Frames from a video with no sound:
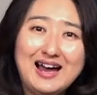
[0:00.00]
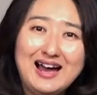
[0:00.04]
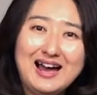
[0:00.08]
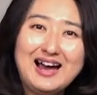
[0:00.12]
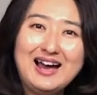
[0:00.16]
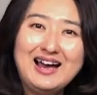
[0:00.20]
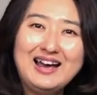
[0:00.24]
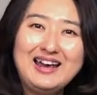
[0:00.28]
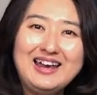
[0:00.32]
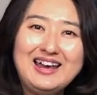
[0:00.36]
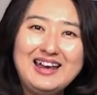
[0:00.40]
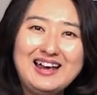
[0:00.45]

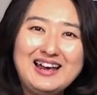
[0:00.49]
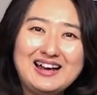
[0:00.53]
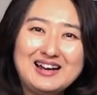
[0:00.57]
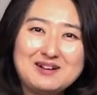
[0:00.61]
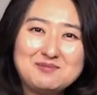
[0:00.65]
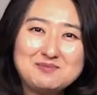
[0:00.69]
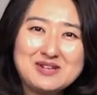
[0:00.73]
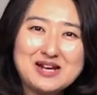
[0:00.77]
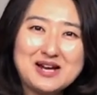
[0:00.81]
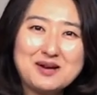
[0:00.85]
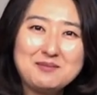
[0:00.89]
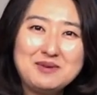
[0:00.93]
Hi,
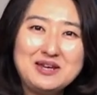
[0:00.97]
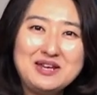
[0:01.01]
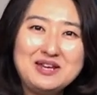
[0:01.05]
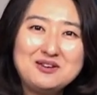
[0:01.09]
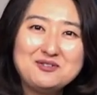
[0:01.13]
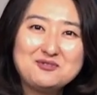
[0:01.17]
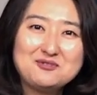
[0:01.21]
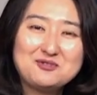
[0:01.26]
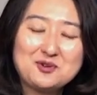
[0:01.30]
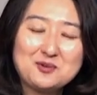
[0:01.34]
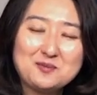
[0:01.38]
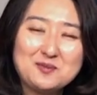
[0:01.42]
I'm Dami
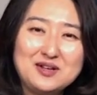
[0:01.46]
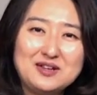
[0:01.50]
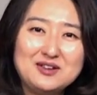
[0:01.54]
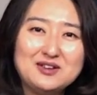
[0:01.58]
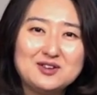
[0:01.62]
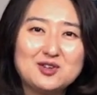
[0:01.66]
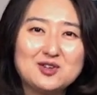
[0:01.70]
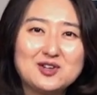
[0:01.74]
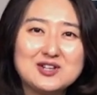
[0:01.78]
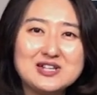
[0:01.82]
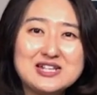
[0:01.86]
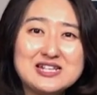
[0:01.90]
from
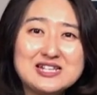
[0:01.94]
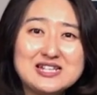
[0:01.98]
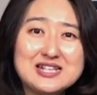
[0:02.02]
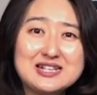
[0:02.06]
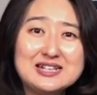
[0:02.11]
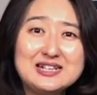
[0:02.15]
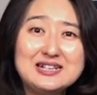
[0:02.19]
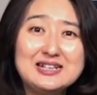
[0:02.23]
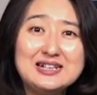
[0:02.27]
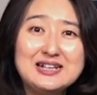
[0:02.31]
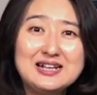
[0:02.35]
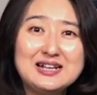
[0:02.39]
eLearning
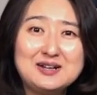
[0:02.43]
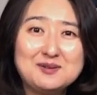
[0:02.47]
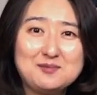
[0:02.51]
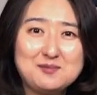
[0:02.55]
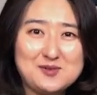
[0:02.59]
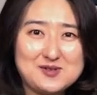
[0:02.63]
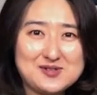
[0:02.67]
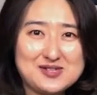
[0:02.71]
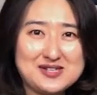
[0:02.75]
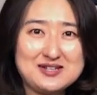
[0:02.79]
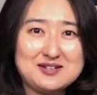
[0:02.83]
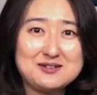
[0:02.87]
Channel
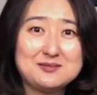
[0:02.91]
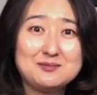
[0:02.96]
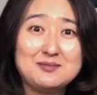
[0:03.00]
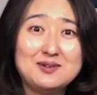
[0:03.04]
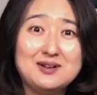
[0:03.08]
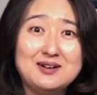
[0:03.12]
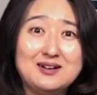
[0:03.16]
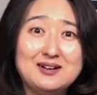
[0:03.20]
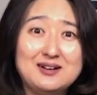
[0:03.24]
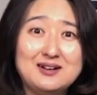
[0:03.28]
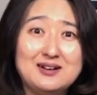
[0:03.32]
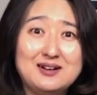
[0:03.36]
Musium.
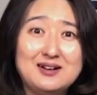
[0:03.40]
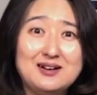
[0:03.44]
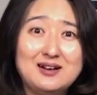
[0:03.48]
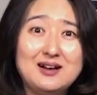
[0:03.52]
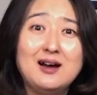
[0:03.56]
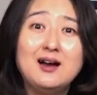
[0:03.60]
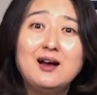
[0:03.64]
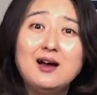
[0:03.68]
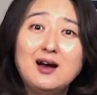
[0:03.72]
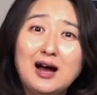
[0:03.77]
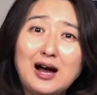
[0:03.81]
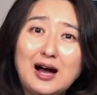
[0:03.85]

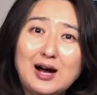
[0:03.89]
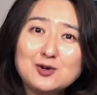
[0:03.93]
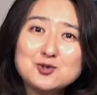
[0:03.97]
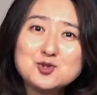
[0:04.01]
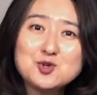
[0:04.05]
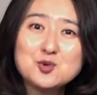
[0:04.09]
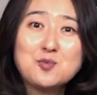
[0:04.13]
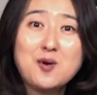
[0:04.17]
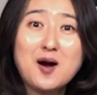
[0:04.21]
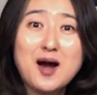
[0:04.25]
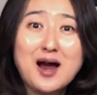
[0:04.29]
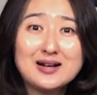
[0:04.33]
How's
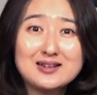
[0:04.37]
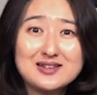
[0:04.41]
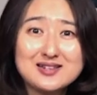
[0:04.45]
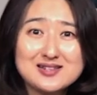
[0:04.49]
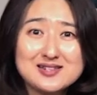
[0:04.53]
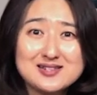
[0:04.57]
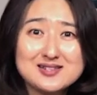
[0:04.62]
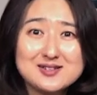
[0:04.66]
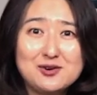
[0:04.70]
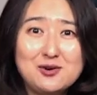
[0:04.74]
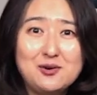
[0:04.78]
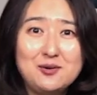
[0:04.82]
your
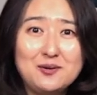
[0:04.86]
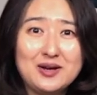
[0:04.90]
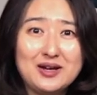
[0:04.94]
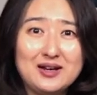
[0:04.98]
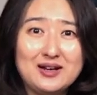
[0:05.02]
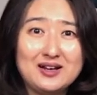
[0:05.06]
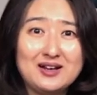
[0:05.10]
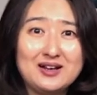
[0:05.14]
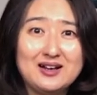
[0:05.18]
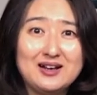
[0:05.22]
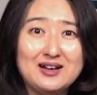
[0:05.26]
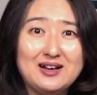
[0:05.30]
practice
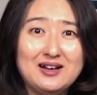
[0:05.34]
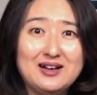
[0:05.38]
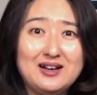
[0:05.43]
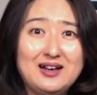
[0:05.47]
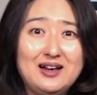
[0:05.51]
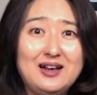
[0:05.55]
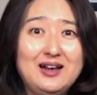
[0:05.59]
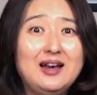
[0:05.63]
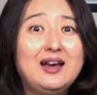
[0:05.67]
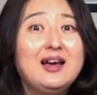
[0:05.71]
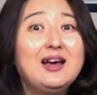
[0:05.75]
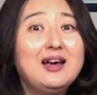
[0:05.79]
going?
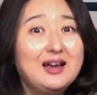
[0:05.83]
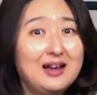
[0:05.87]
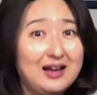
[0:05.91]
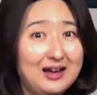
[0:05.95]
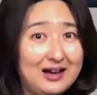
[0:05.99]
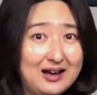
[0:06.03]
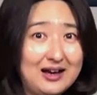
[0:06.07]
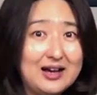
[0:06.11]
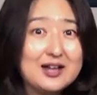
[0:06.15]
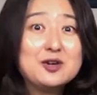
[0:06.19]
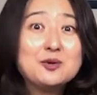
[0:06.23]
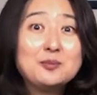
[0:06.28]

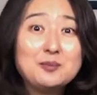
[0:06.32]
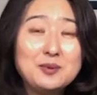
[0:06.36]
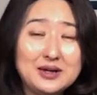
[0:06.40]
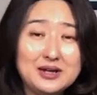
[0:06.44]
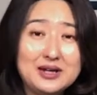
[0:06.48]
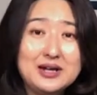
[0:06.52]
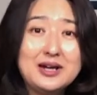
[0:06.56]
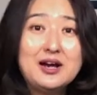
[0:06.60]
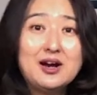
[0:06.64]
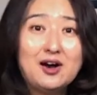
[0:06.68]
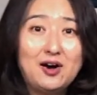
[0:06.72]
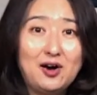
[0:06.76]
Are you
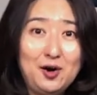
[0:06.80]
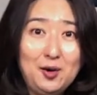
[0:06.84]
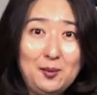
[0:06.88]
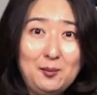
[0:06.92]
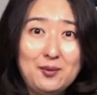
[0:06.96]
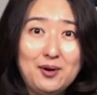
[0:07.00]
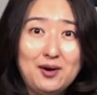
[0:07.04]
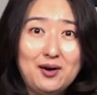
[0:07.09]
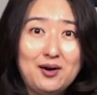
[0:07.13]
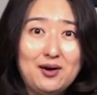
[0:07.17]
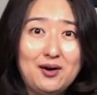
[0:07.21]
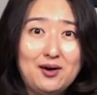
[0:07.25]
picking
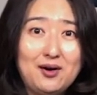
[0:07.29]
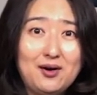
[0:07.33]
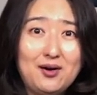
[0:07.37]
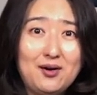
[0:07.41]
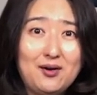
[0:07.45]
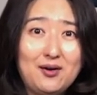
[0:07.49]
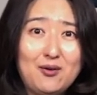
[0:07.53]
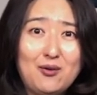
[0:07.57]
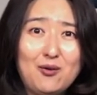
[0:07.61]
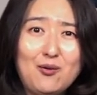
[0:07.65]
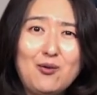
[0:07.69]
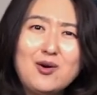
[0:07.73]
up?
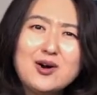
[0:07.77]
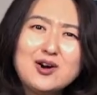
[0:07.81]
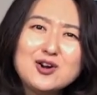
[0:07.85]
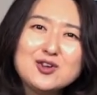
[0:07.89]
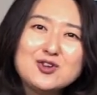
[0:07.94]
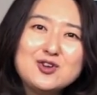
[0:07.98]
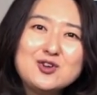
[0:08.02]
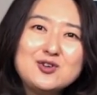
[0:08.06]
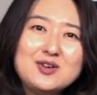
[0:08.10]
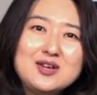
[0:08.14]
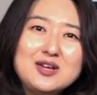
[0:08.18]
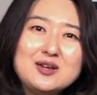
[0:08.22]
Or
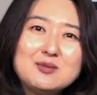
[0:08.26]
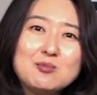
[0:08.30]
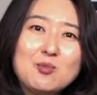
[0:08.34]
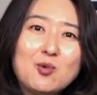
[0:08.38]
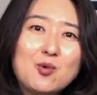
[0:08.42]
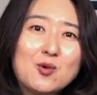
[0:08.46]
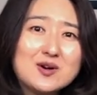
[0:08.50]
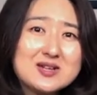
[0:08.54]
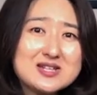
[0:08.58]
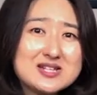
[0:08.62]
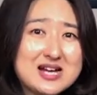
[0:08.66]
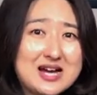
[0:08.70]
do you need
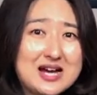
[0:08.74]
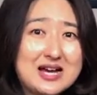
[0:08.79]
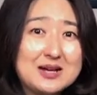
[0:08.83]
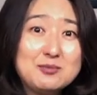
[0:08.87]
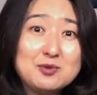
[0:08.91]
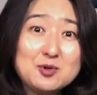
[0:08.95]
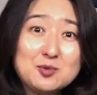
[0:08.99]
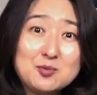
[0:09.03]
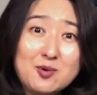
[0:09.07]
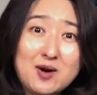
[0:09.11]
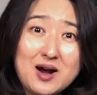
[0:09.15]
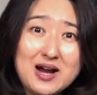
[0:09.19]
more time
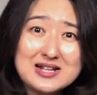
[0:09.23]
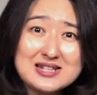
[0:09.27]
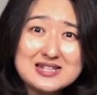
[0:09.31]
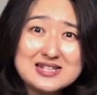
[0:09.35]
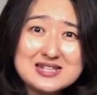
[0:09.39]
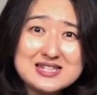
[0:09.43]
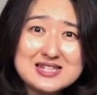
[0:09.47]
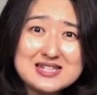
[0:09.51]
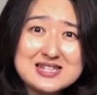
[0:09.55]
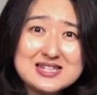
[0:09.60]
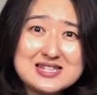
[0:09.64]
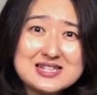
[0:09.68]
to
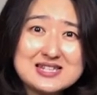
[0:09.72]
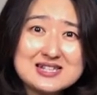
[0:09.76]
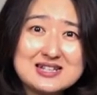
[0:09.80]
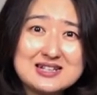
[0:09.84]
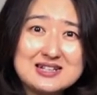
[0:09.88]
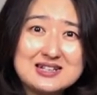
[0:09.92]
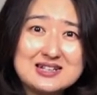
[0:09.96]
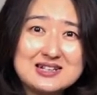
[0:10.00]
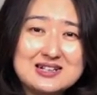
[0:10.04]
practice?